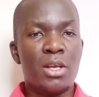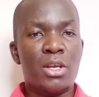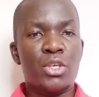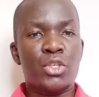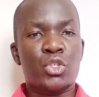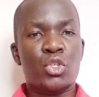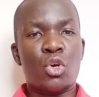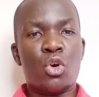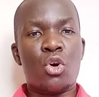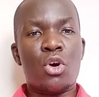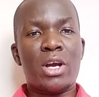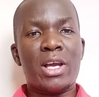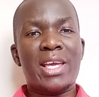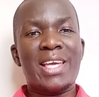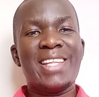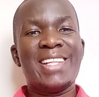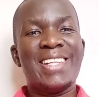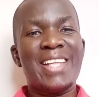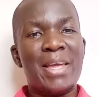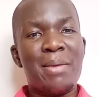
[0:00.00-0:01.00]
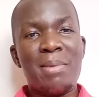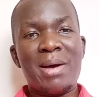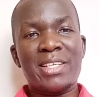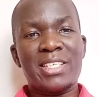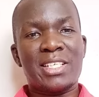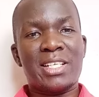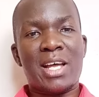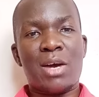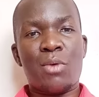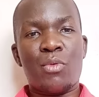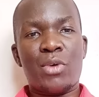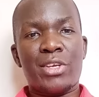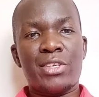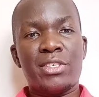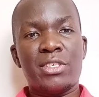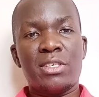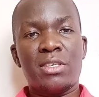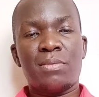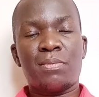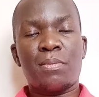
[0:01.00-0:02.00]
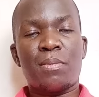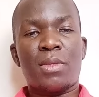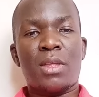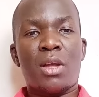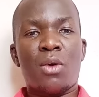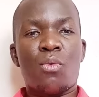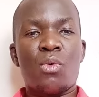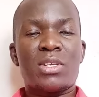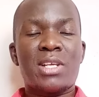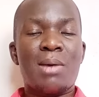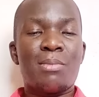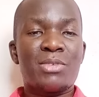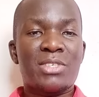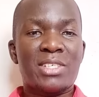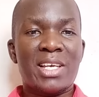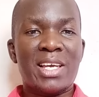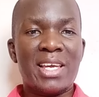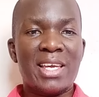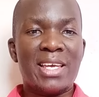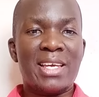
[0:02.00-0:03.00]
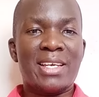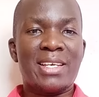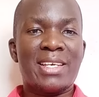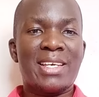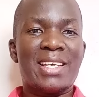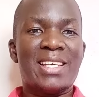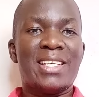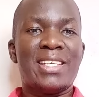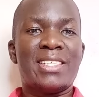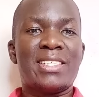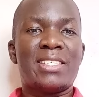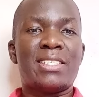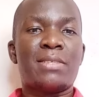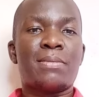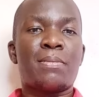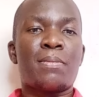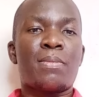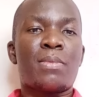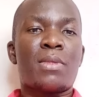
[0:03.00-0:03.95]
So in layman's language, what I'm saying is